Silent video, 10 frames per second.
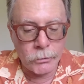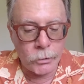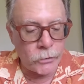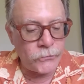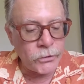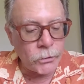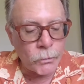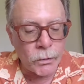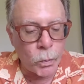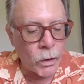we are filled
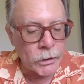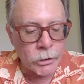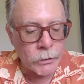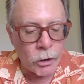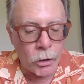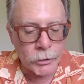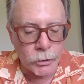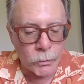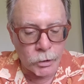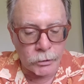with wonder at all
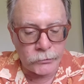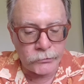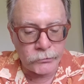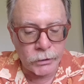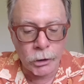your works